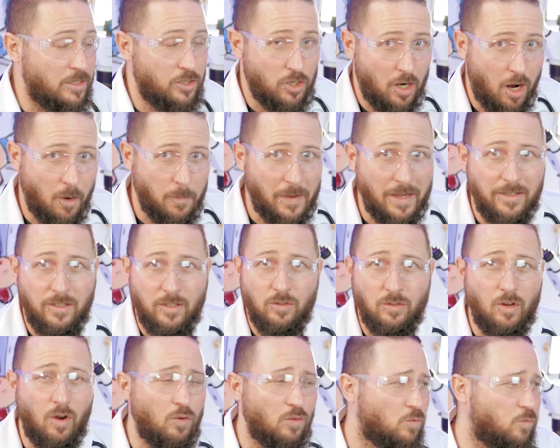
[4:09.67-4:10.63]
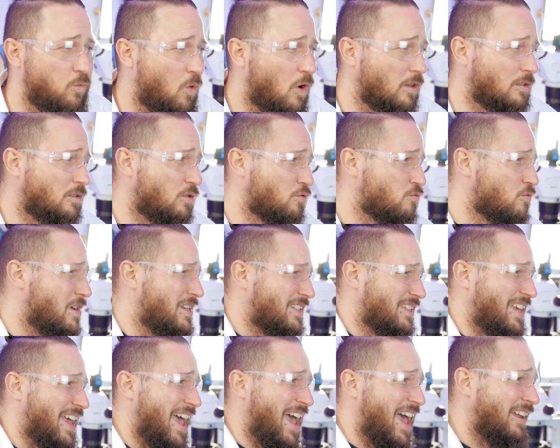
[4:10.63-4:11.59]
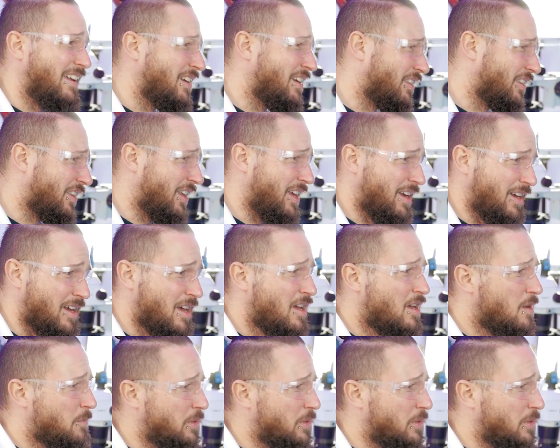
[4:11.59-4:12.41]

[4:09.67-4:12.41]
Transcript: job and you don't want to risk anything